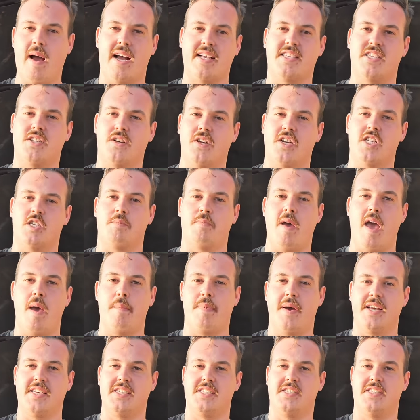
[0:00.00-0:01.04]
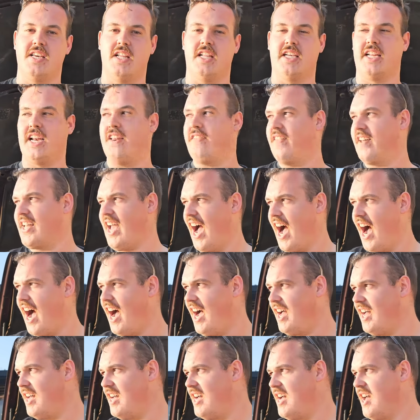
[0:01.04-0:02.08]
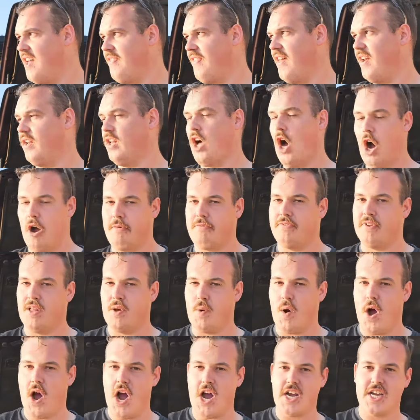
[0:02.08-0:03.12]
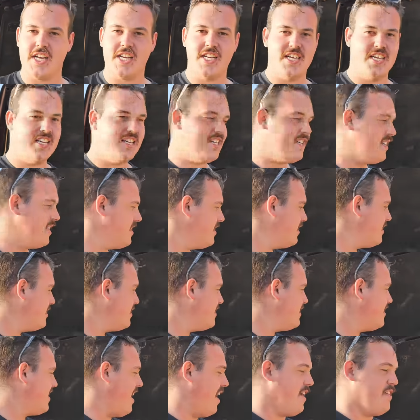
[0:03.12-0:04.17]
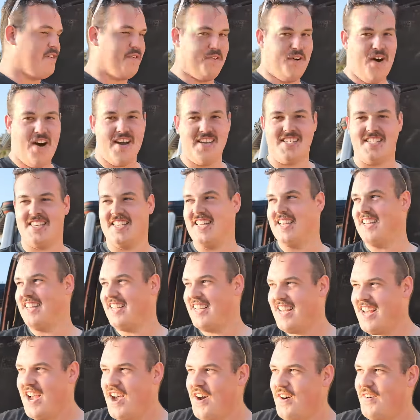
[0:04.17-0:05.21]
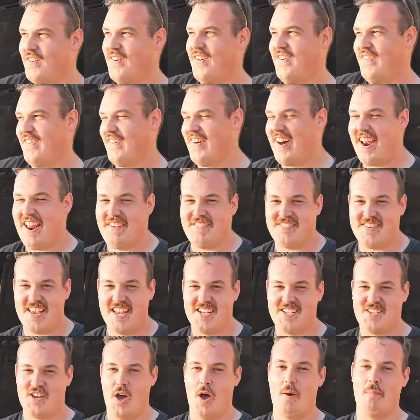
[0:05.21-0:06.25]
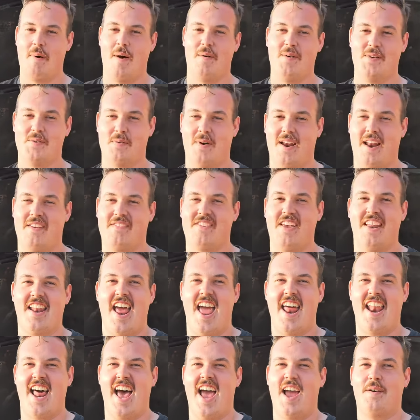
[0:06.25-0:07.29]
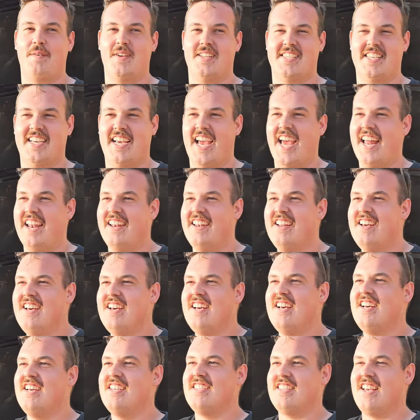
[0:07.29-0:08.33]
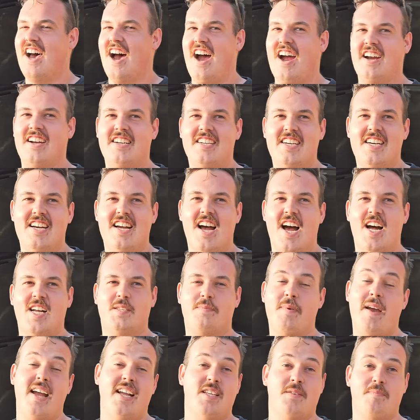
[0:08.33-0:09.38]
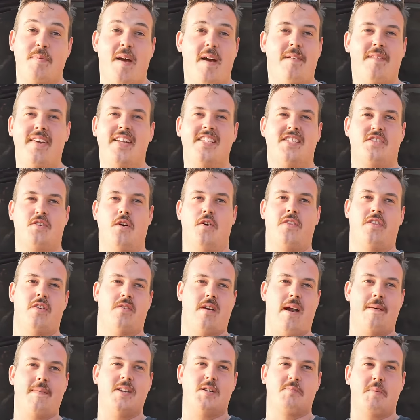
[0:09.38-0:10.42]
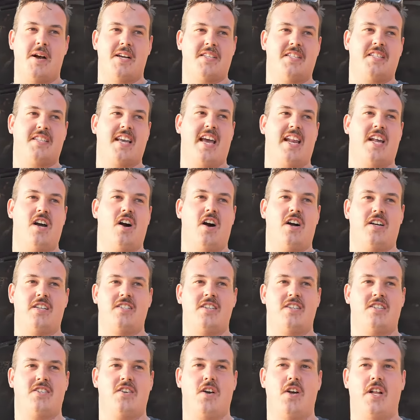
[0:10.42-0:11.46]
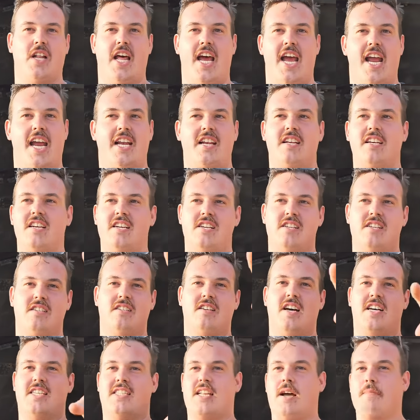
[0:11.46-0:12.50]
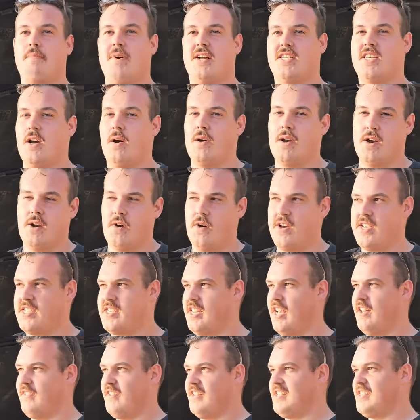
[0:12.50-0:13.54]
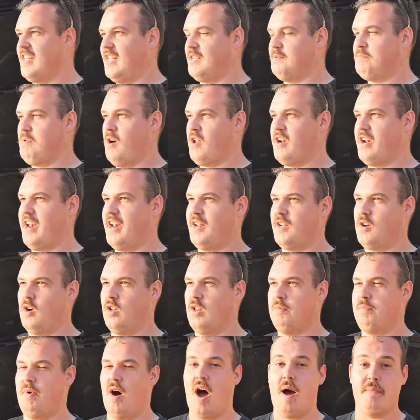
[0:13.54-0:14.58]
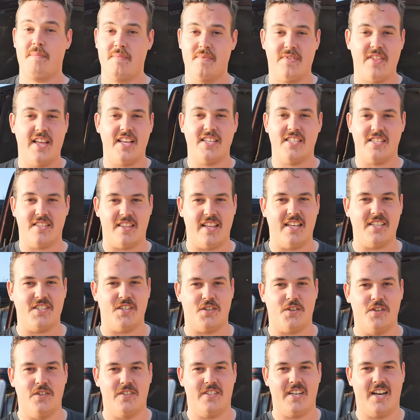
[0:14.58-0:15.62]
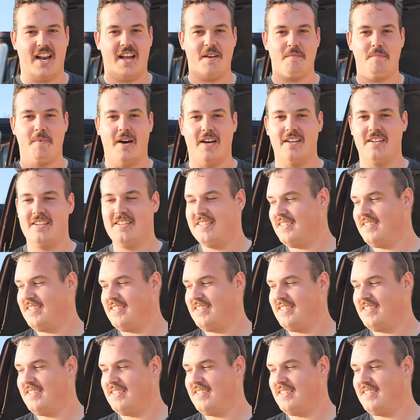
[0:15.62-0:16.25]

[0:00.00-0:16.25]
Max has got a spare piece of silicon in the car that'll hopefully work. Otherwise, 1FZ turbo is 1FZ NA once again. So it's good. The rummage bus is getting hot because it's too lean. I stubbed my toe on an oyster. This thing's blown an intercooler pipe. Things are good today, but